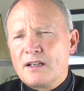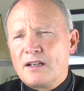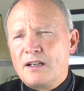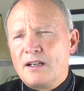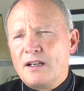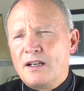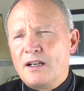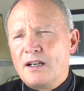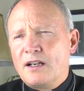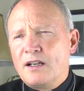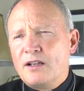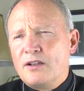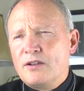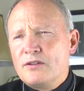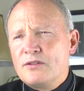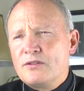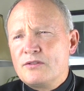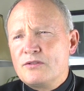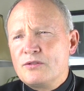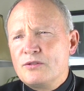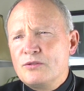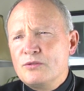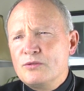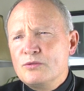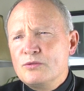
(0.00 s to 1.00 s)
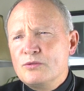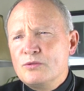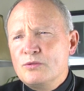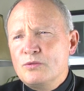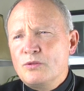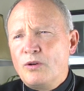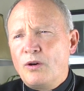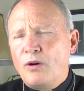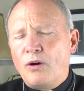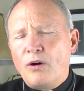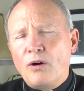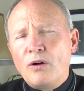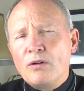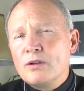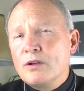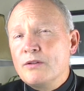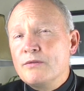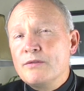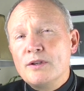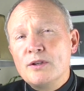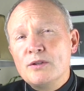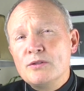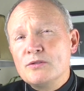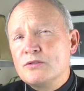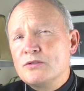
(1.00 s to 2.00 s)
uh, to all
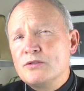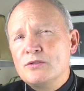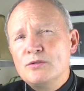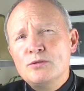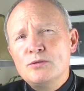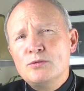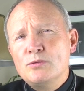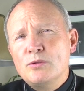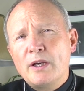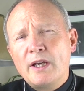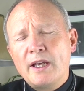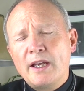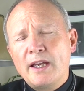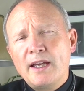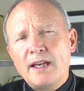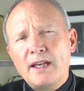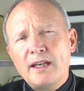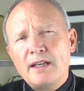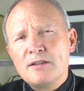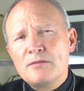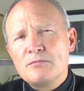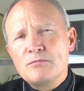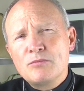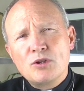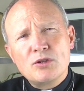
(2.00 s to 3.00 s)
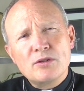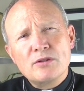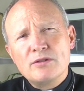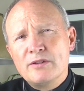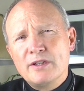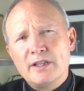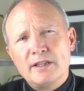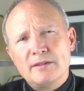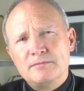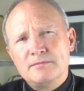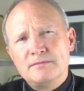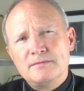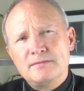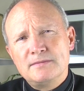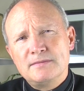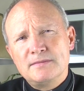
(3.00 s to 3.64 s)
of those who had murdered him